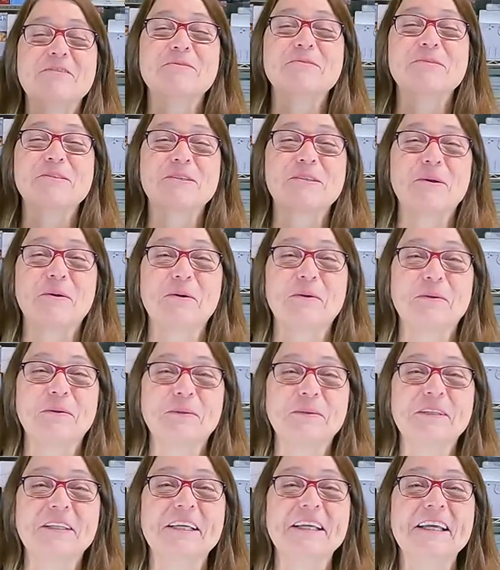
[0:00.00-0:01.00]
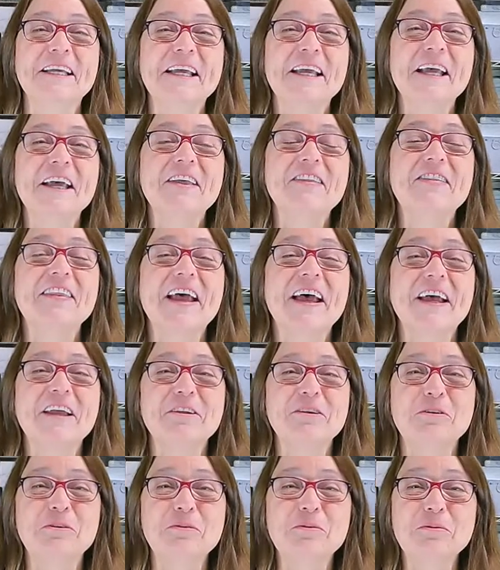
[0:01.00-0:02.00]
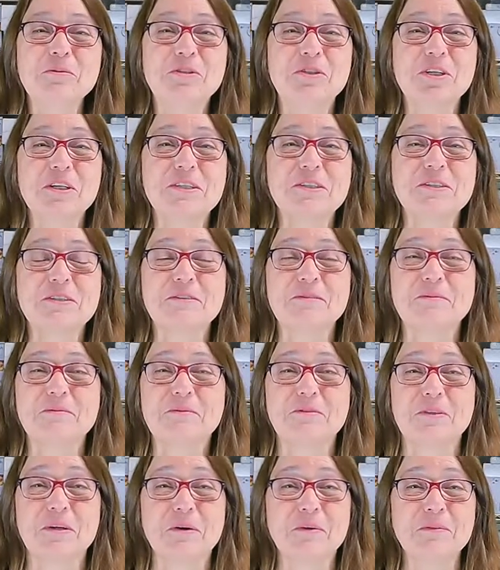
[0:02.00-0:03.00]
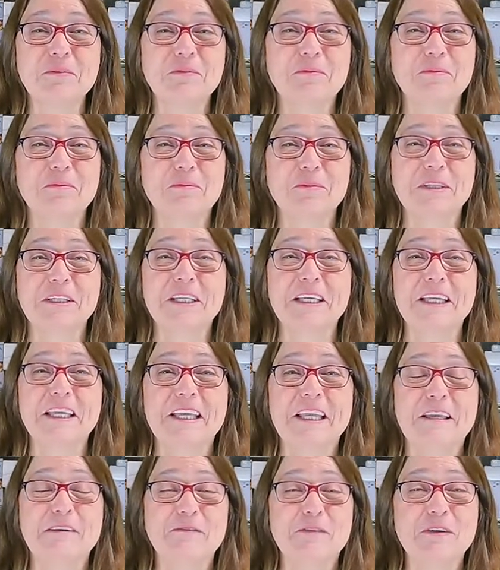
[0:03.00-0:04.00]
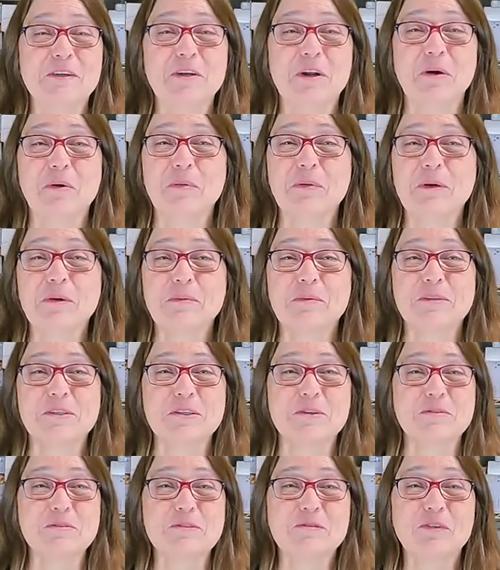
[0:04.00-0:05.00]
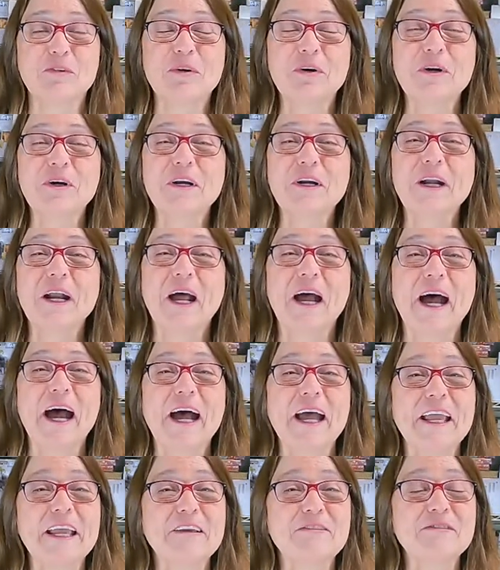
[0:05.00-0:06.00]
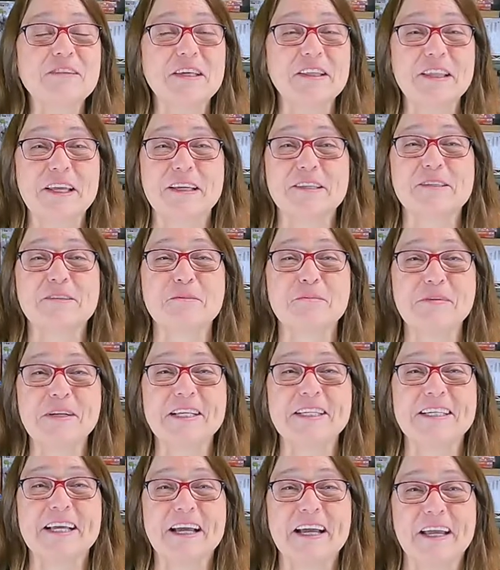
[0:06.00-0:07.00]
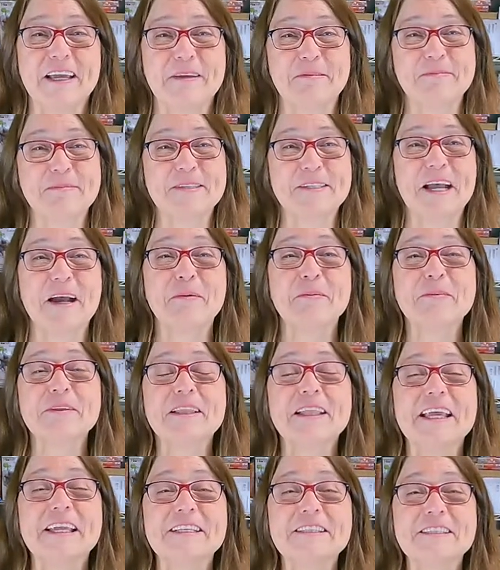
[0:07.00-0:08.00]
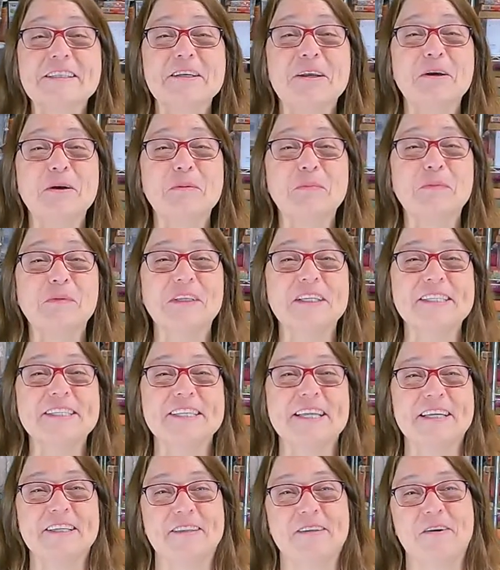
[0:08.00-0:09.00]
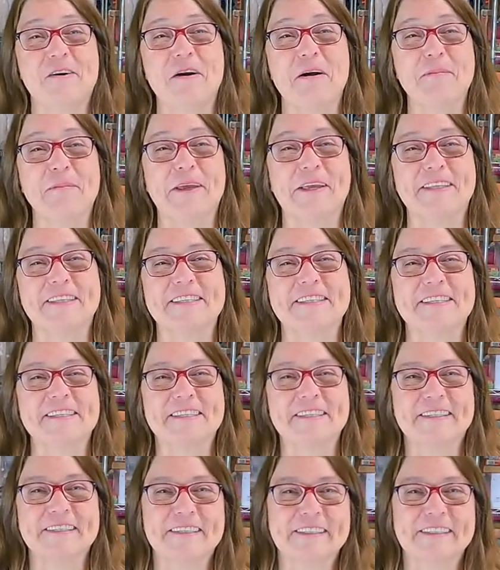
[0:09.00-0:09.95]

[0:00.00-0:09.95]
you sold that you just don't really even know what it was used for? I have done that so many times. I would like to know, please say in the comments.